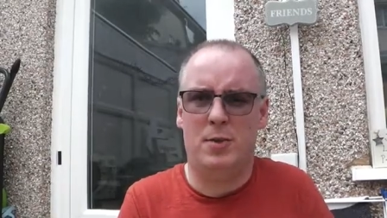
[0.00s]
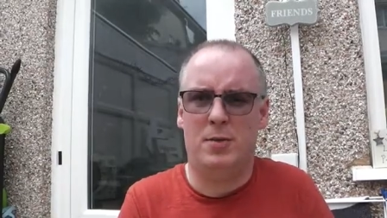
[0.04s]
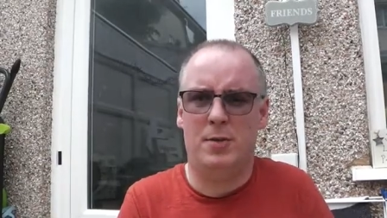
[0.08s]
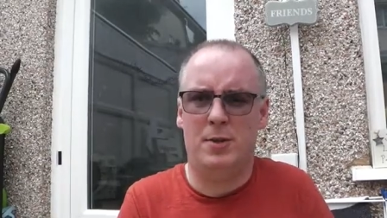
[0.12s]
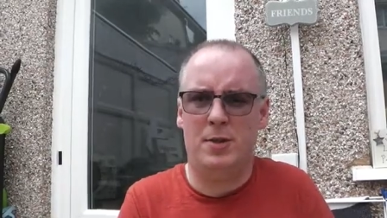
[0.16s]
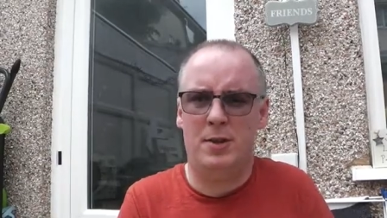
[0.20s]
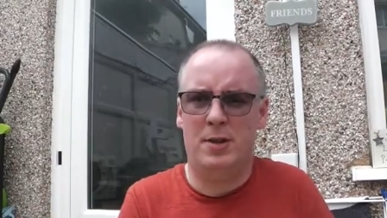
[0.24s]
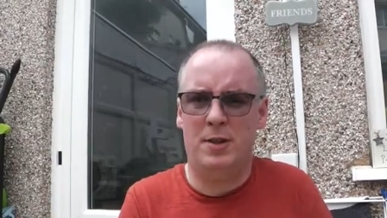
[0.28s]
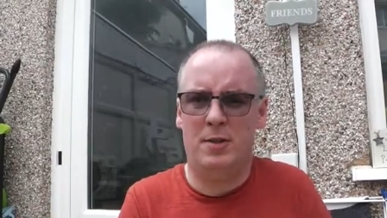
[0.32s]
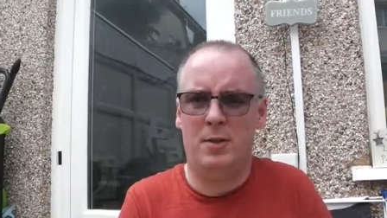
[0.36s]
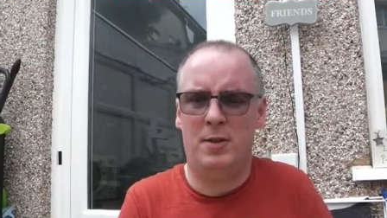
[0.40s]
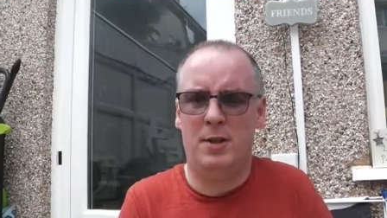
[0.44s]
Well,
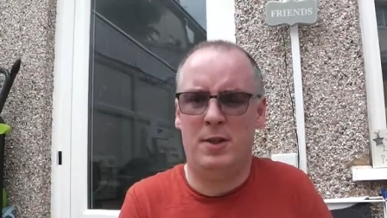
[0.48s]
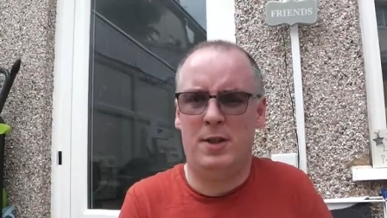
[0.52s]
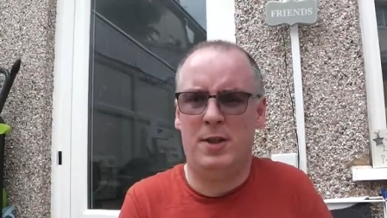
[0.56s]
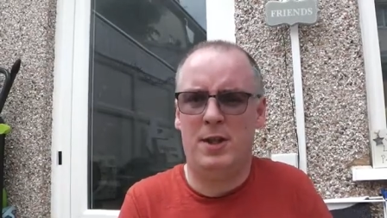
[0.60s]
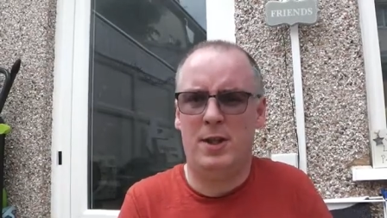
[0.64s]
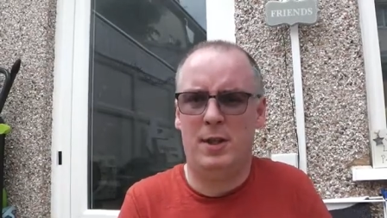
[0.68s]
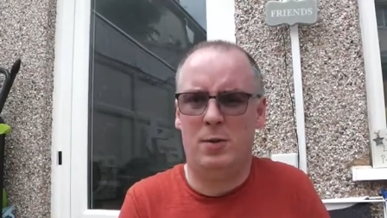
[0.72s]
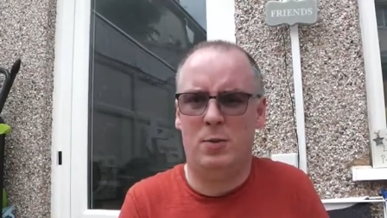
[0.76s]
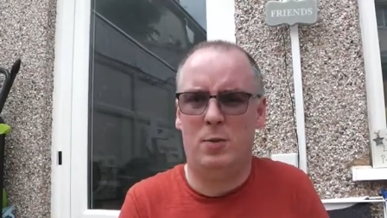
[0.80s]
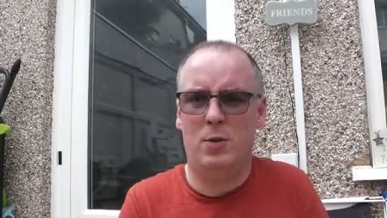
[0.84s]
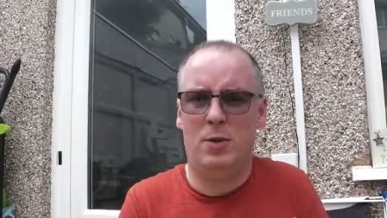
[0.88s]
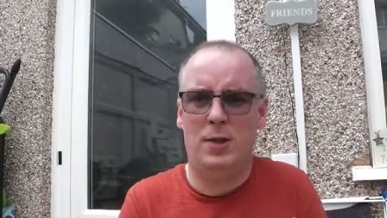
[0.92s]
we know a
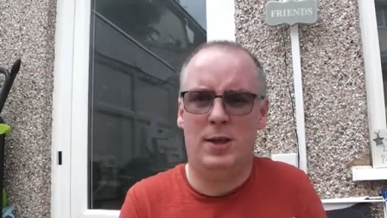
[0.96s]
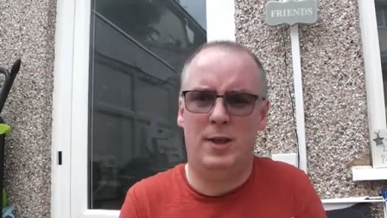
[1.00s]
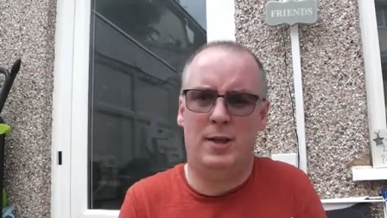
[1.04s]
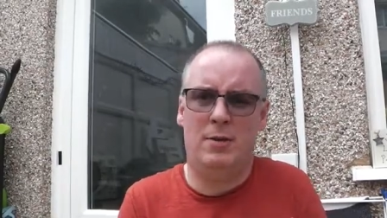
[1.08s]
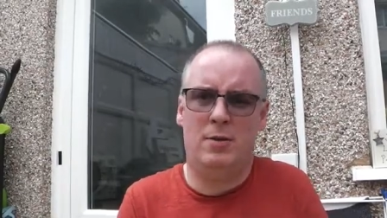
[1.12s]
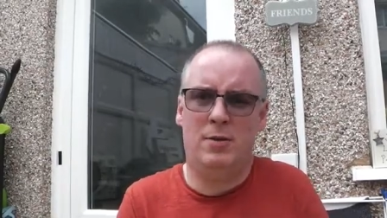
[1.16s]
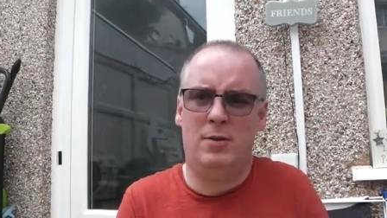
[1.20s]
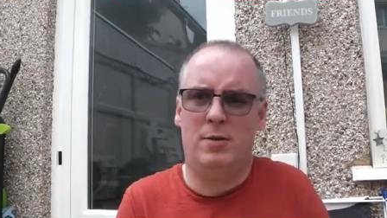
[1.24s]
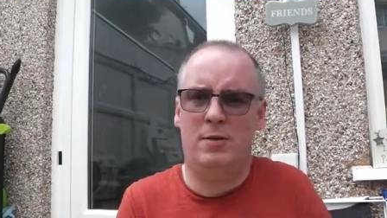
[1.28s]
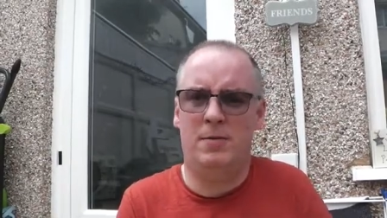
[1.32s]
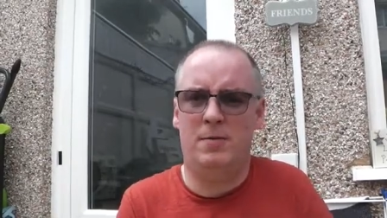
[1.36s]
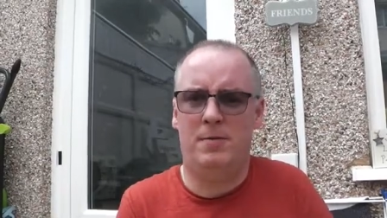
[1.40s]
kilowatt
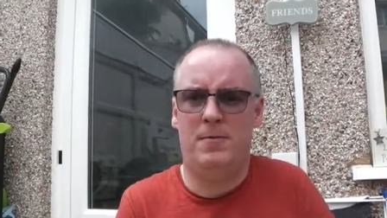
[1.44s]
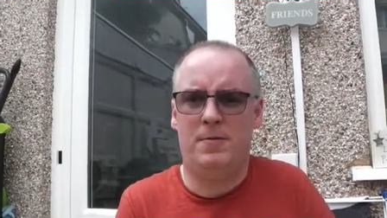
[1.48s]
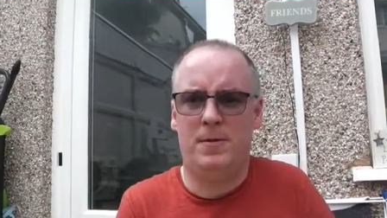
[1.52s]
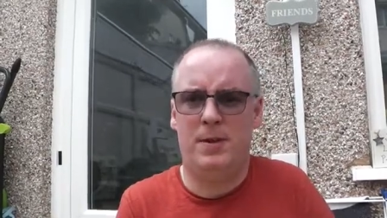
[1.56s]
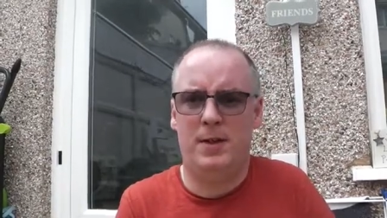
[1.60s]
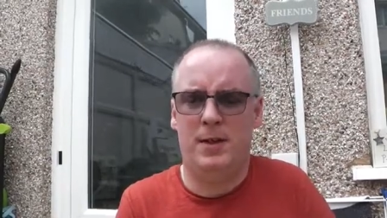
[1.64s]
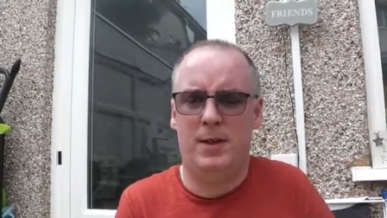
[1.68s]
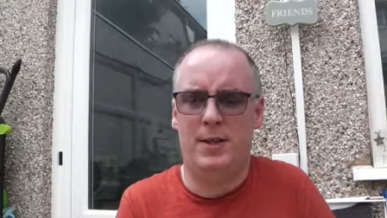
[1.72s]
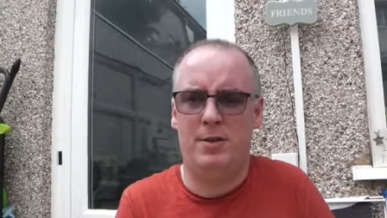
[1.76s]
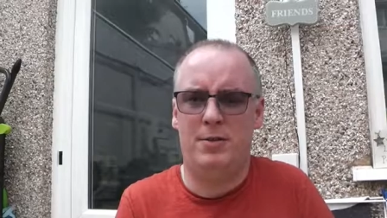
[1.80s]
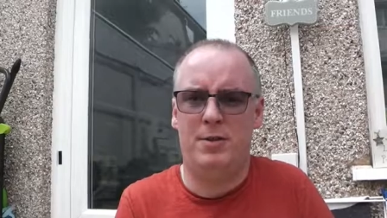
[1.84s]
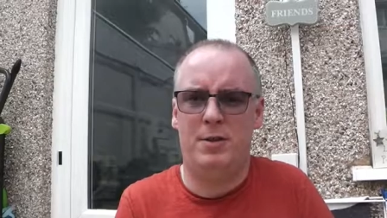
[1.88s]
hour
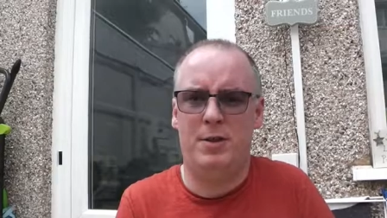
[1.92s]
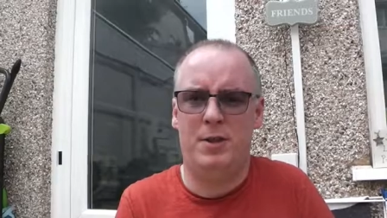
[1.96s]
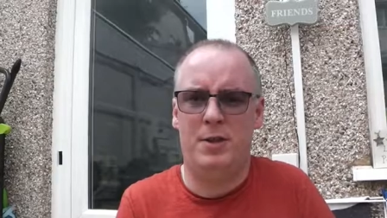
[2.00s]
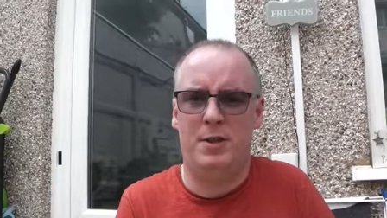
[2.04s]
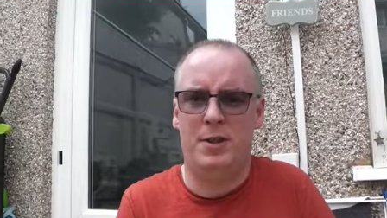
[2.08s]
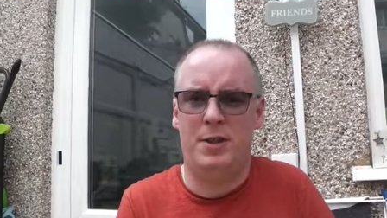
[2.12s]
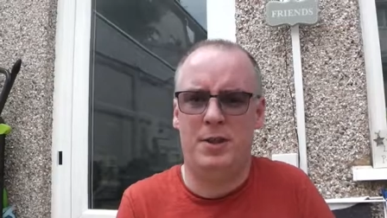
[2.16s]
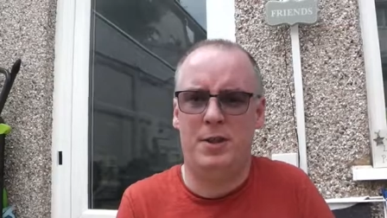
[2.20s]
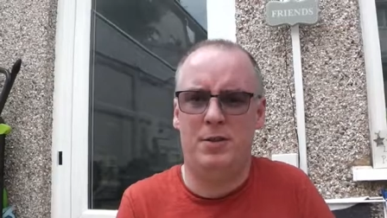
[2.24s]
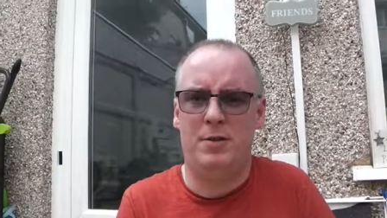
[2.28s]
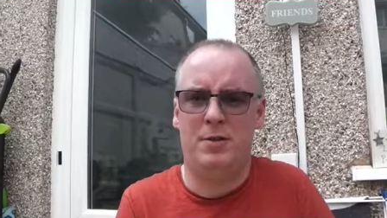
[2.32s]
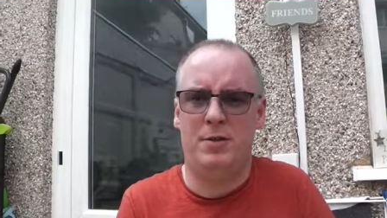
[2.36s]
of
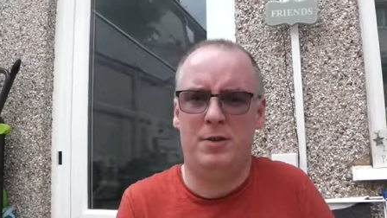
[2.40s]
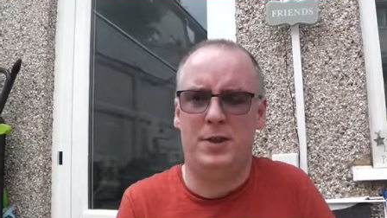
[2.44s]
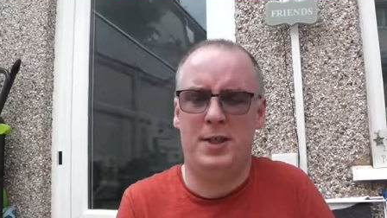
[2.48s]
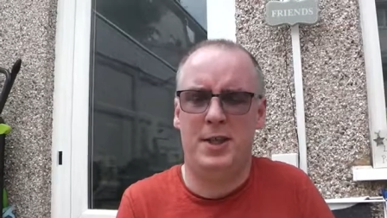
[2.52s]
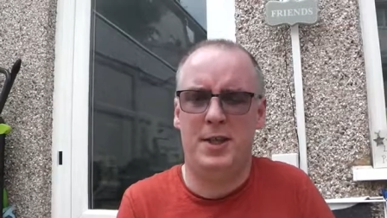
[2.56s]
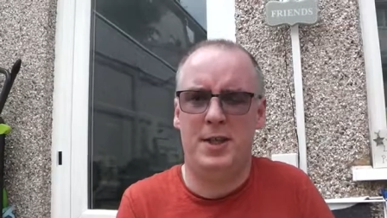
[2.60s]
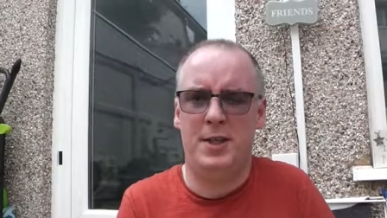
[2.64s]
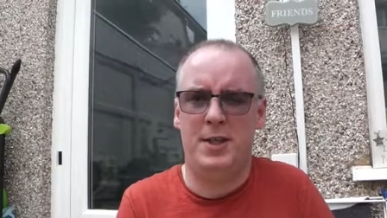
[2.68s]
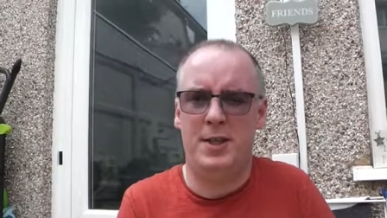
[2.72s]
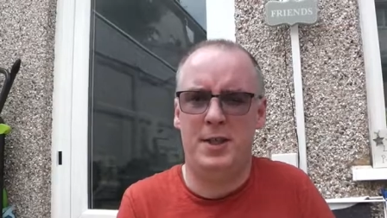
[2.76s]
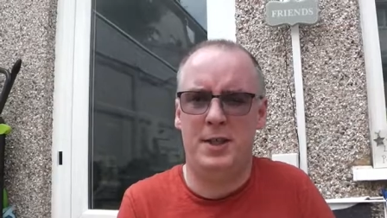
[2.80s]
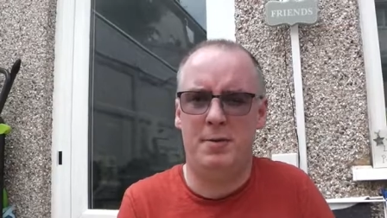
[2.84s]
electricity costs
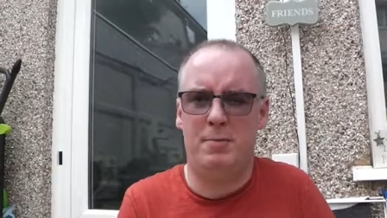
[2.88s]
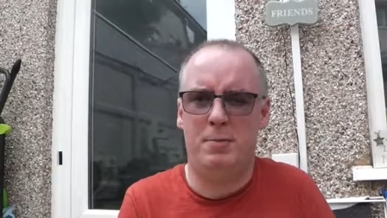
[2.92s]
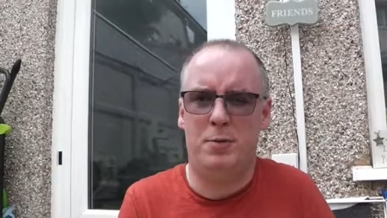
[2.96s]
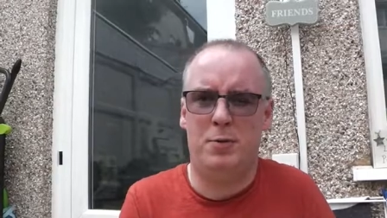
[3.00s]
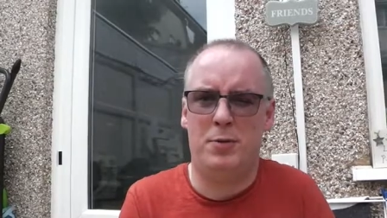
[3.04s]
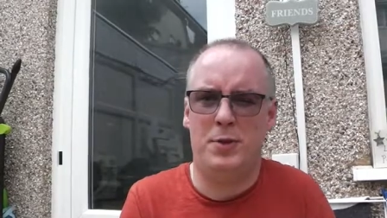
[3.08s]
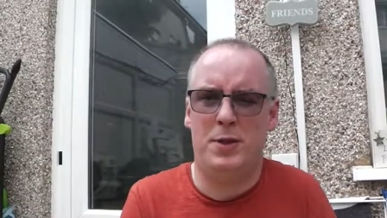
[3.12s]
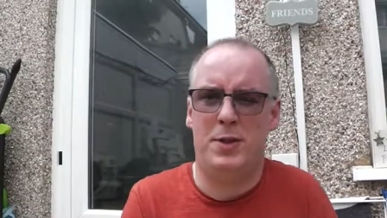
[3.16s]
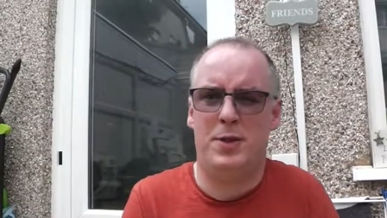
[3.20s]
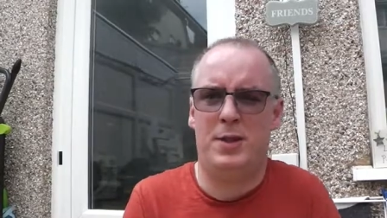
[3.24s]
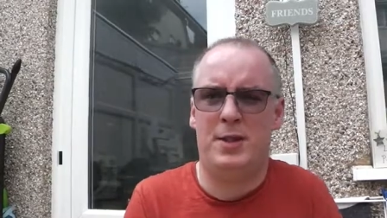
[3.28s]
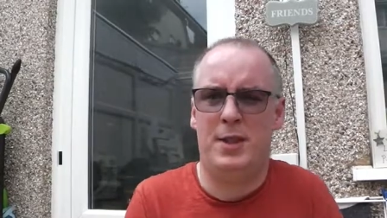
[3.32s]

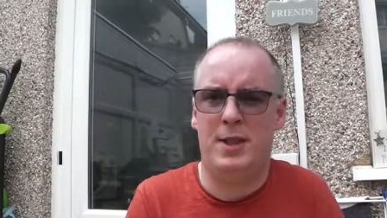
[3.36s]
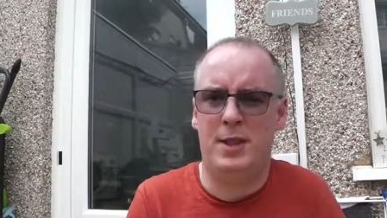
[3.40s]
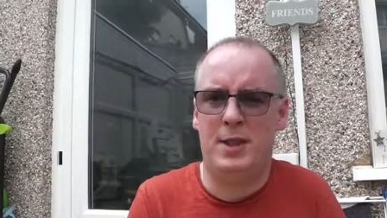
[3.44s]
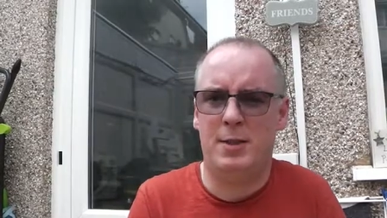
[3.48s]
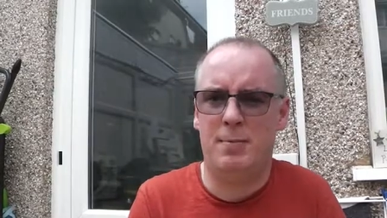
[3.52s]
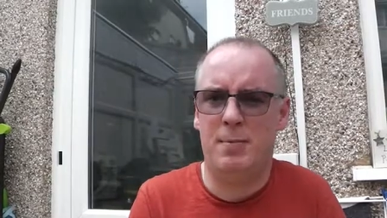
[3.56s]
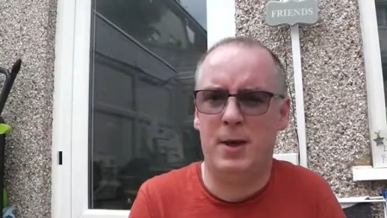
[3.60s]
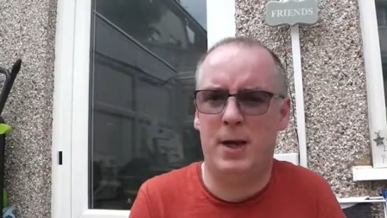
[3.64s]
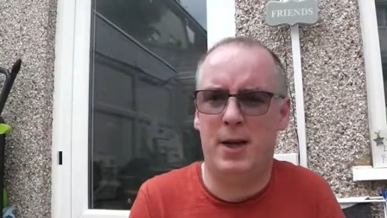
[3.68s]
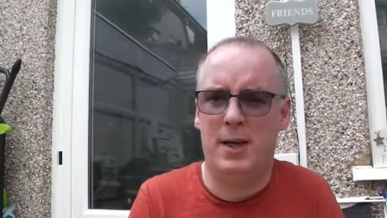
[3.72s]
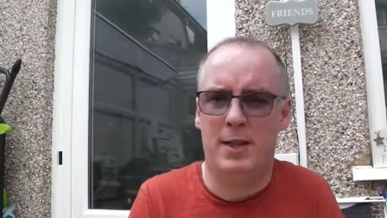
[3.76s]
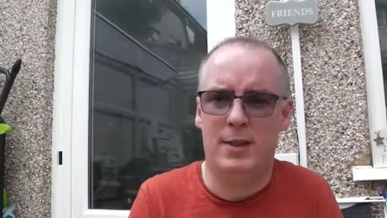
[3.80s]

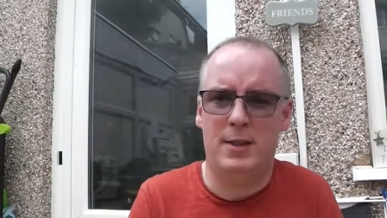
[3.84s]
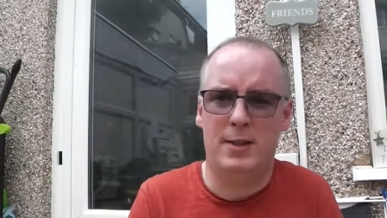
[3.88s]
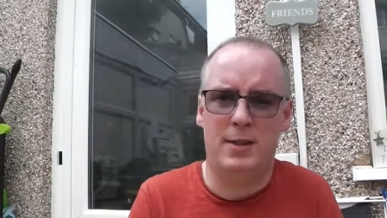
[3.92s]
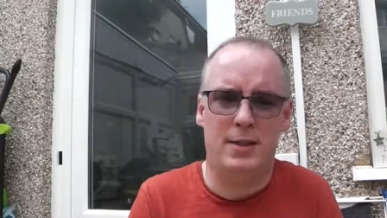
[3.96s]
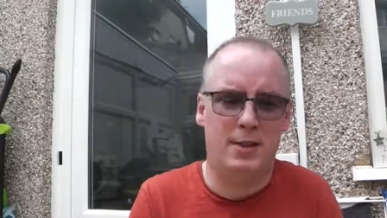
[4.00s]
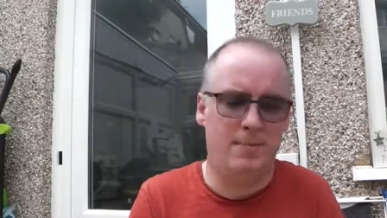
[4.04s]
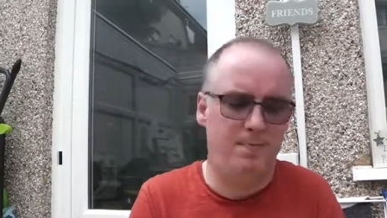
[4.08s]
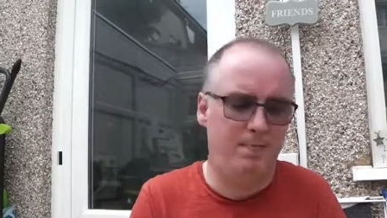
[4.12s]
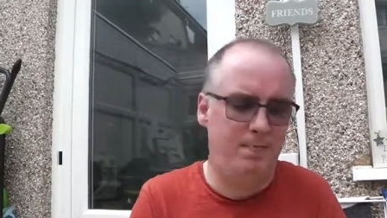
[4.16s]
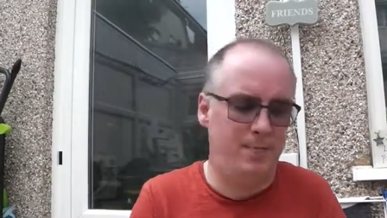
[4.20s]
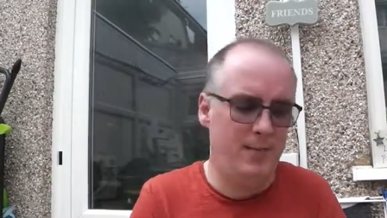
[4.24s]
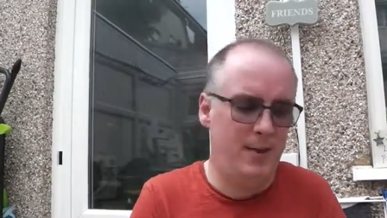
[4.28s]
18.6
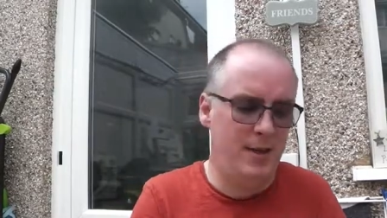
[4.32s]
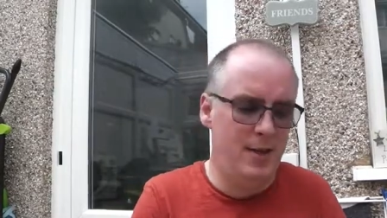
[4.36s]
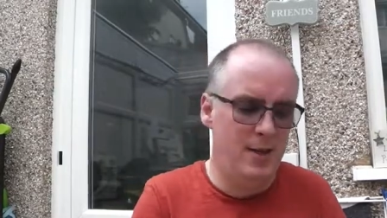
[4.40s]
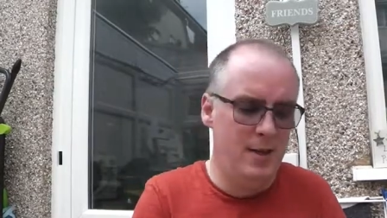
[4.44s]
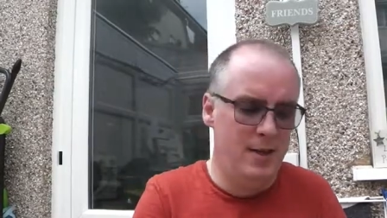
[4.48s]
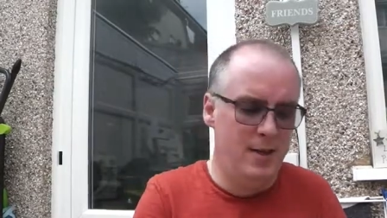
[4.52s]
pence.